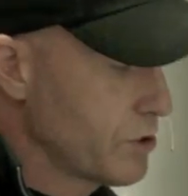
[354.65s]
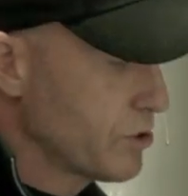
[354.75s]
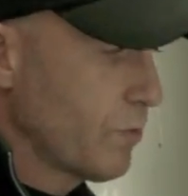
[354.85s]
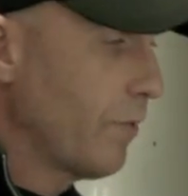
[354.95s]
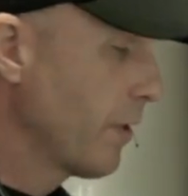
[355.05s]
which
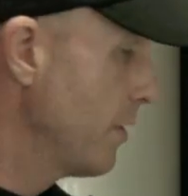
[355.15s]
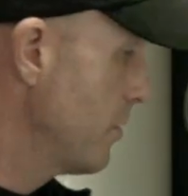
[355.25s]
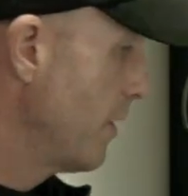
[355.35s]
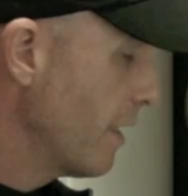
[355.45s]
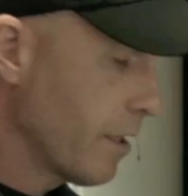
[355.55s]
is what we're going
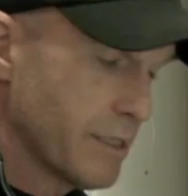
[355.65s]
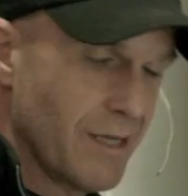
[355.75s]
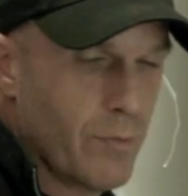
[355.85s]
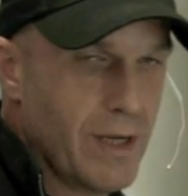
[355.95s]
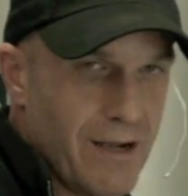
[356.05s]
to do here,
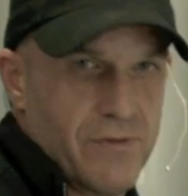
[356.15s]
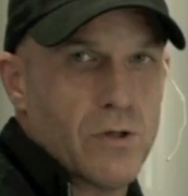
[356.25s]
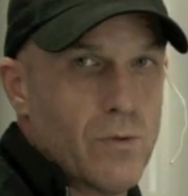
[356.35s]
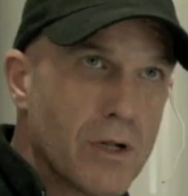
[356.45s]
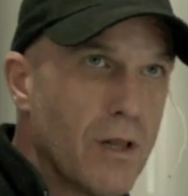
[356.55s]
except we have to
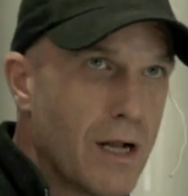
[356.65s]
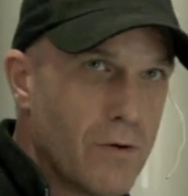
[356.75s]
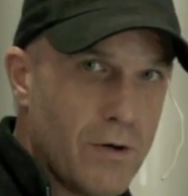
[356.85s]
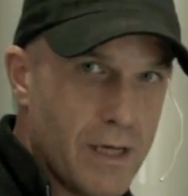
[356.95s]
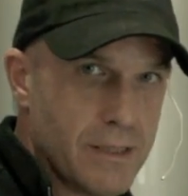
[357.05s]
go
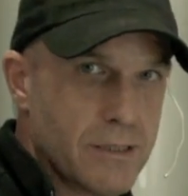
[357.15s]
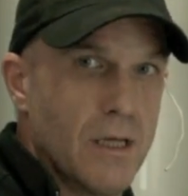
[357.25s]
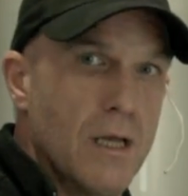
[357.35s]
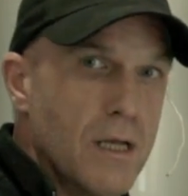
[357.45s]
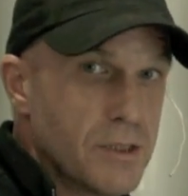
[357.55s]
clockwise
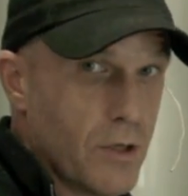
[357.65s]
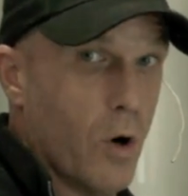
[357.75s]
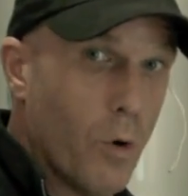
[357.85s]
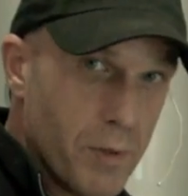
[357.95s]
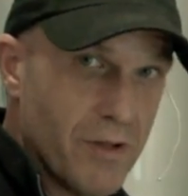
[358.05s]
to
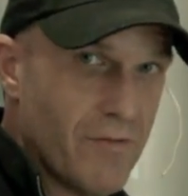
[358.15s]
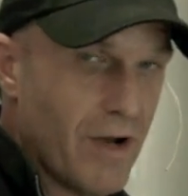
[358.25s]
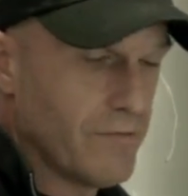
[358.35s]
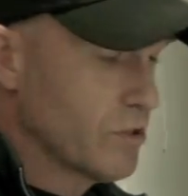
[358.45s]
open the valve.